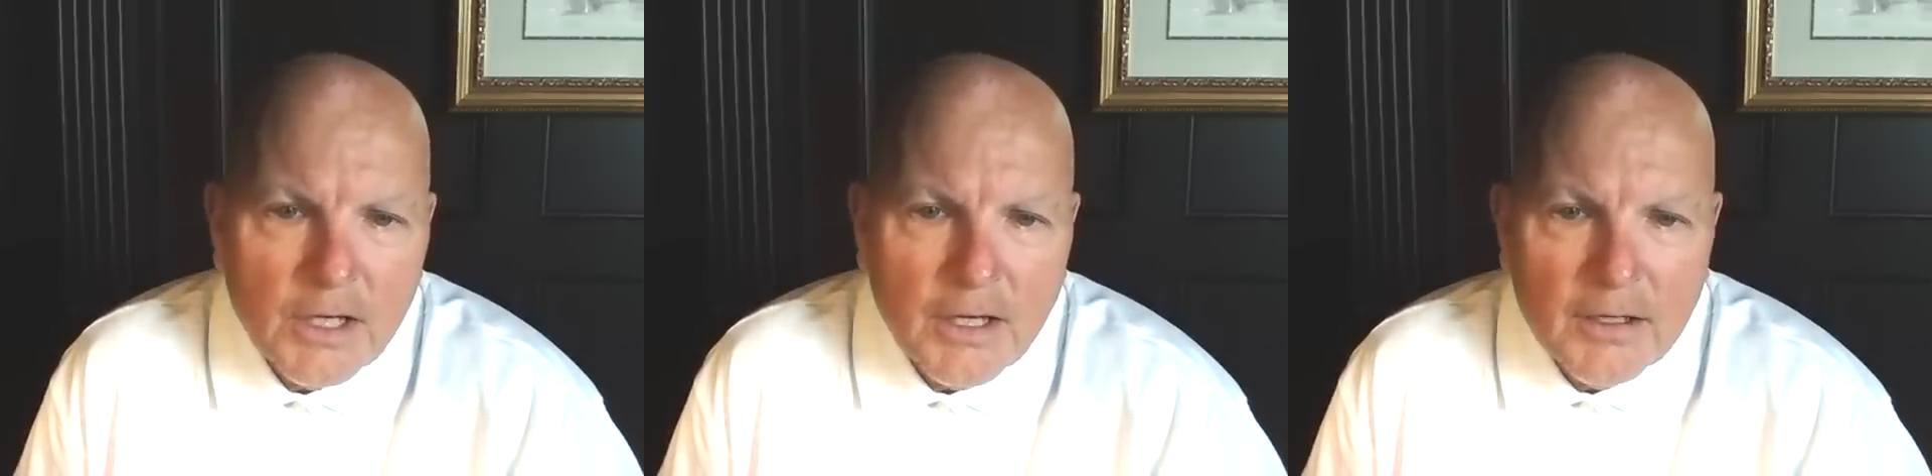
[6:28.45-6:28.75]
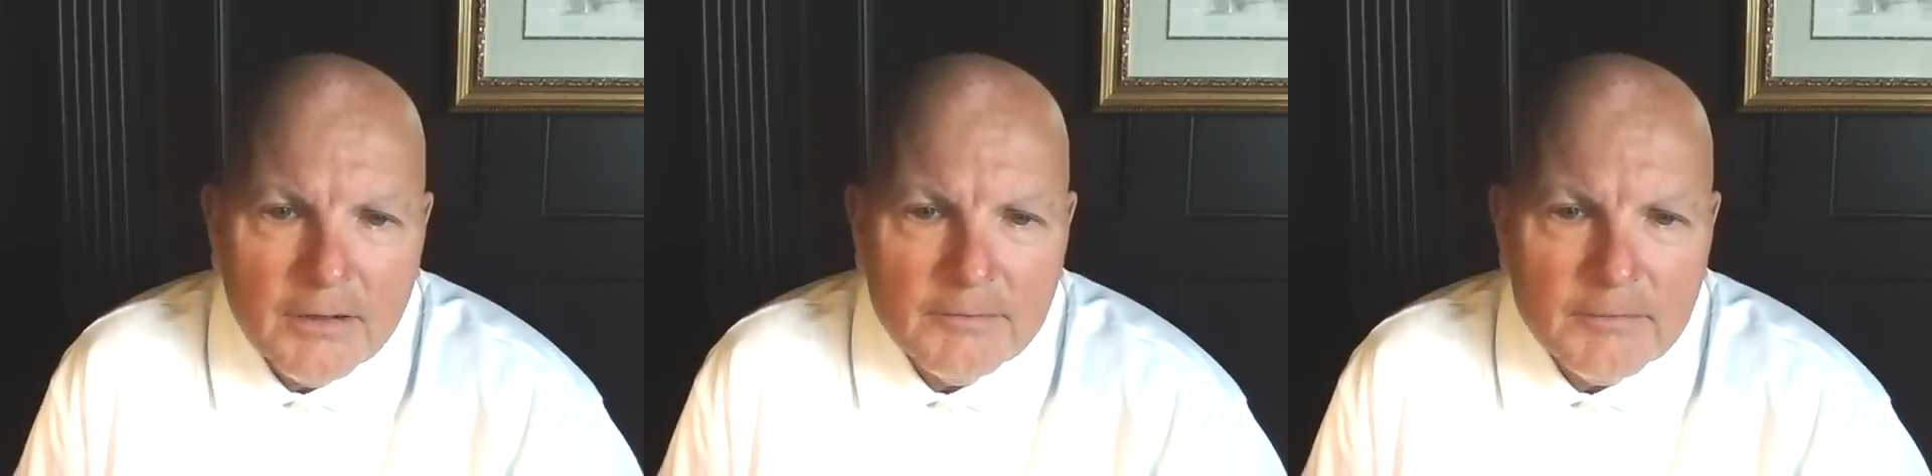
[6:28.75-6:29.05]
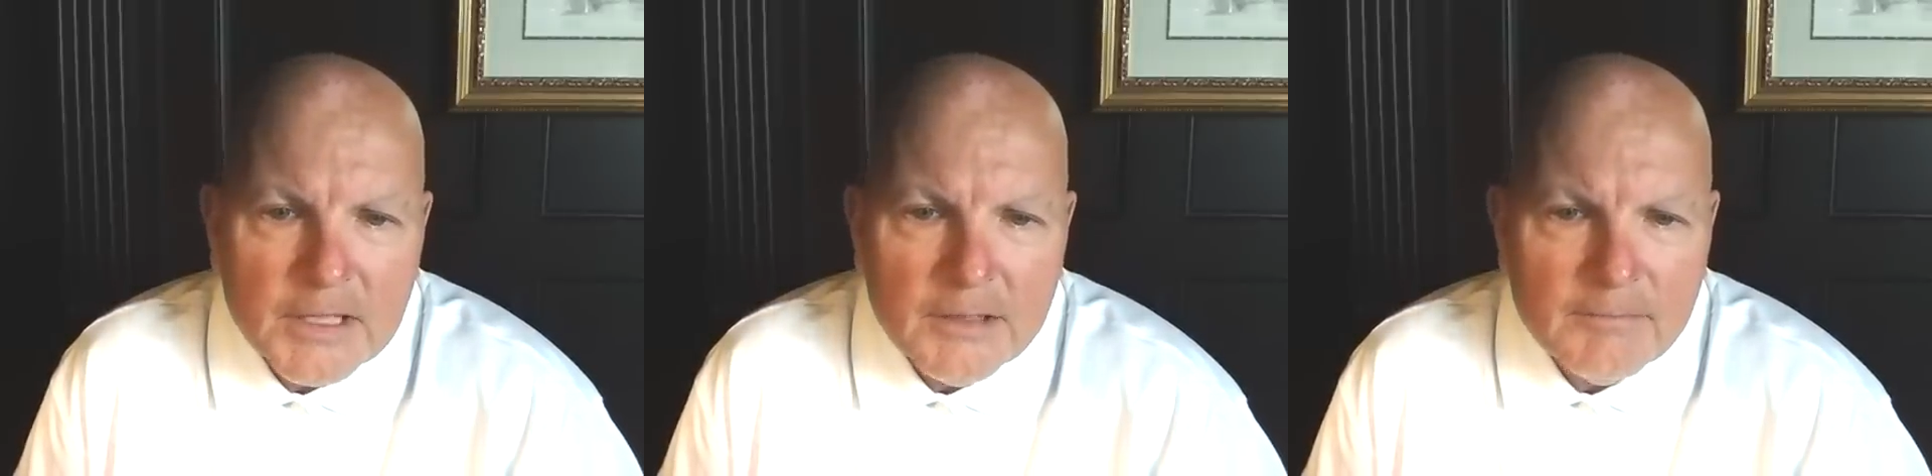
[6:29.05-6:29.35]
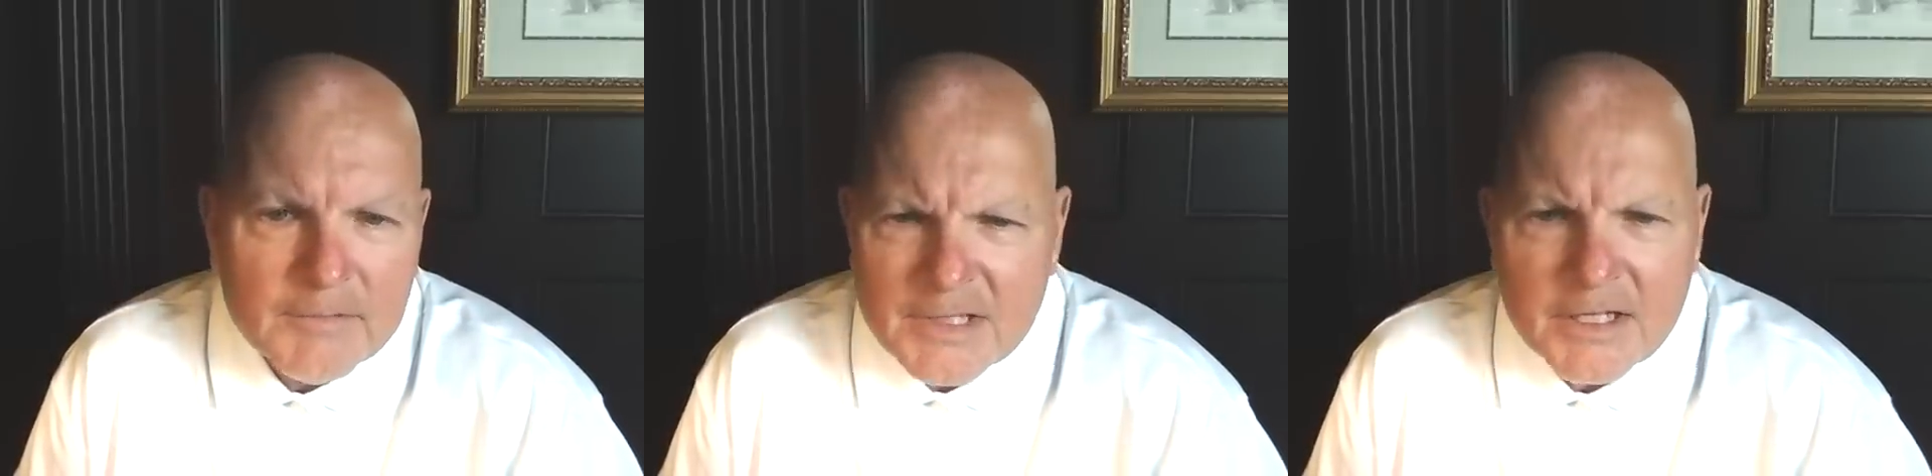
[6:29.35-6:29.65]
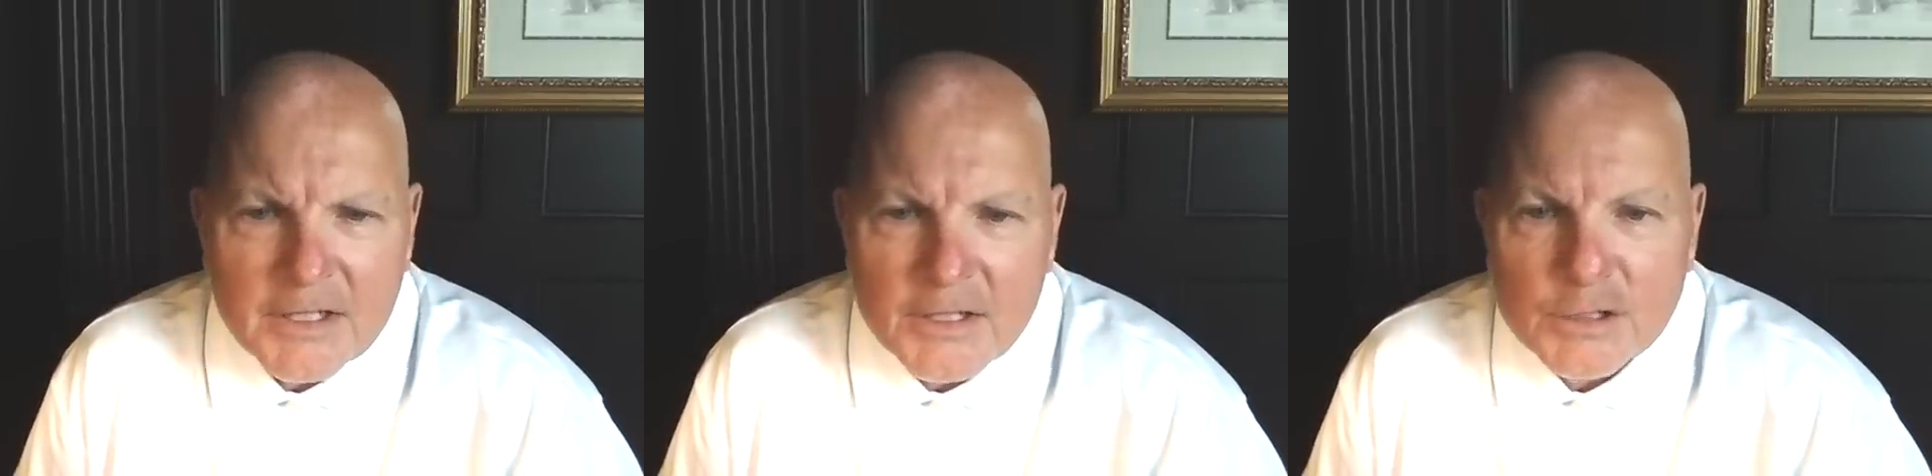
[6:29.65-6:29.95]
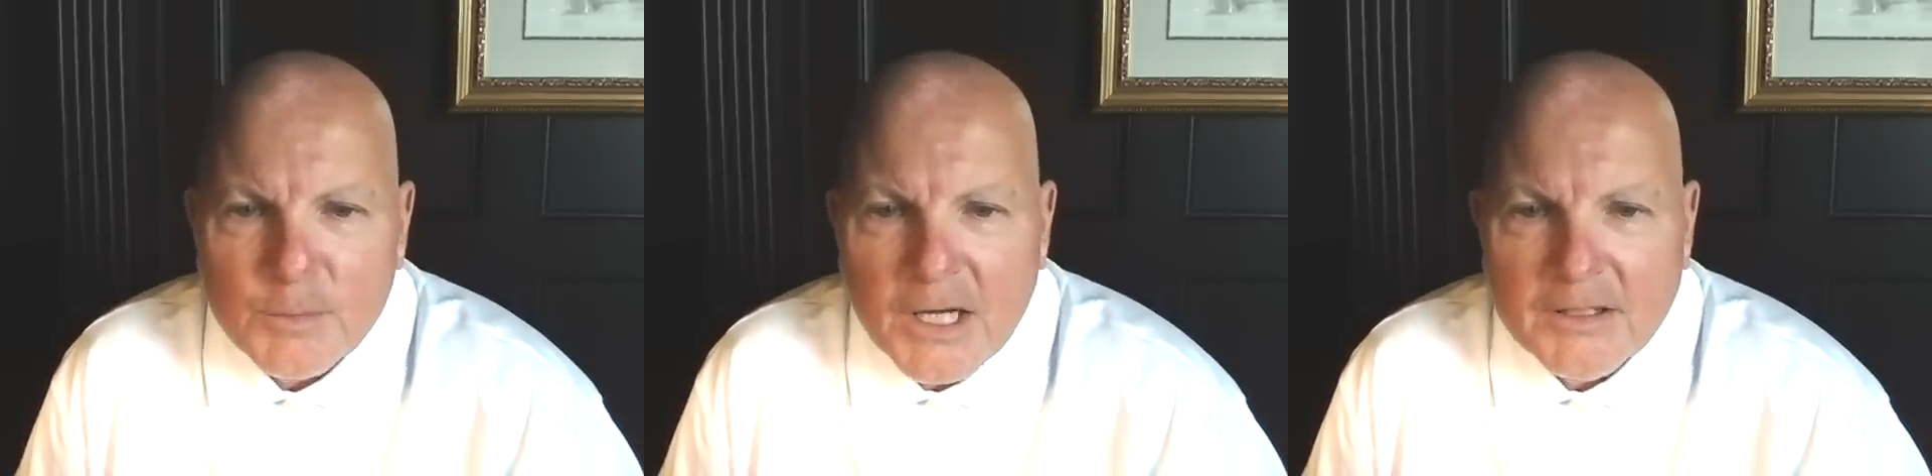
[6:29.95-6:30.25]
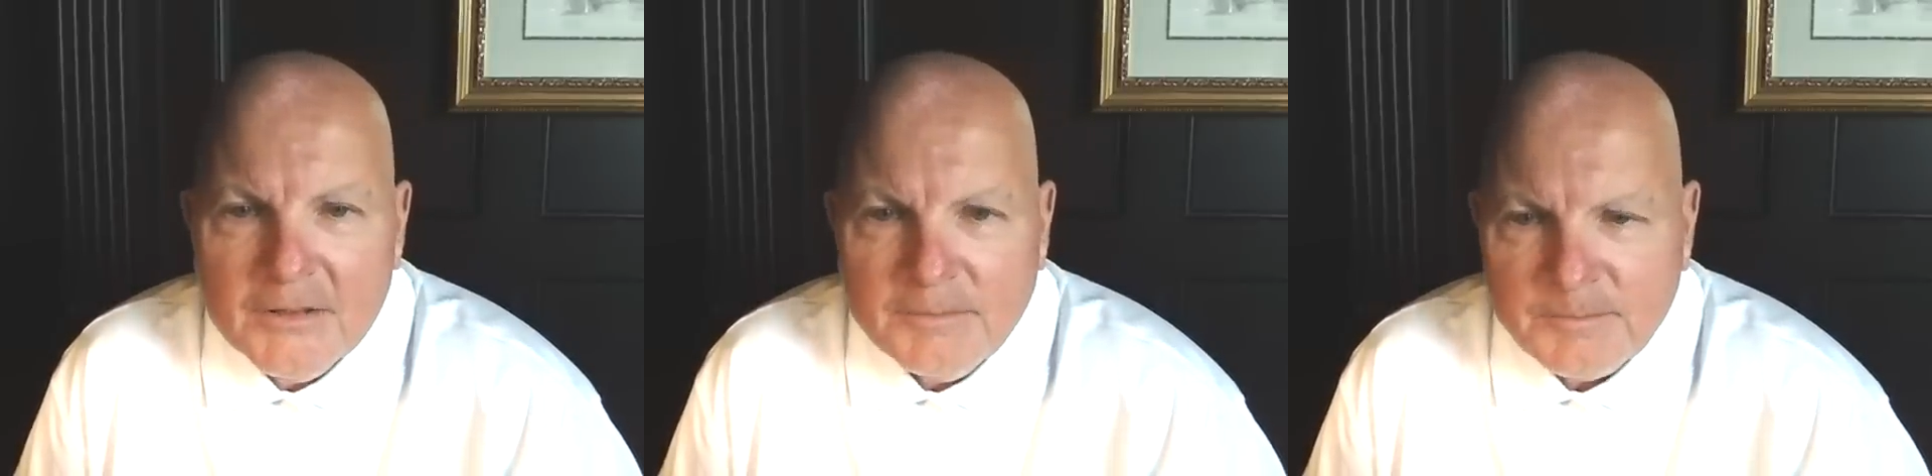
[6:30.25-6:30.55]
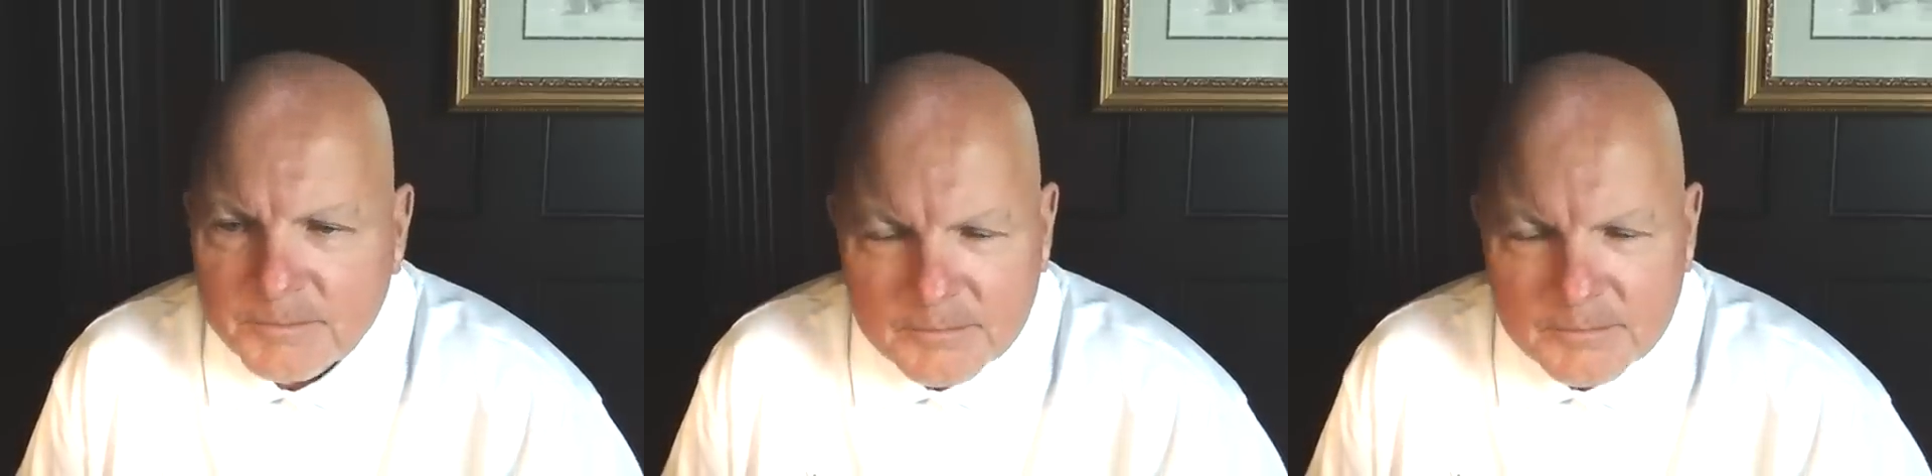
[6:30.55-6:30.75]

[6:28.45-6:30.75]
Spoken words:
and it's not unexpected.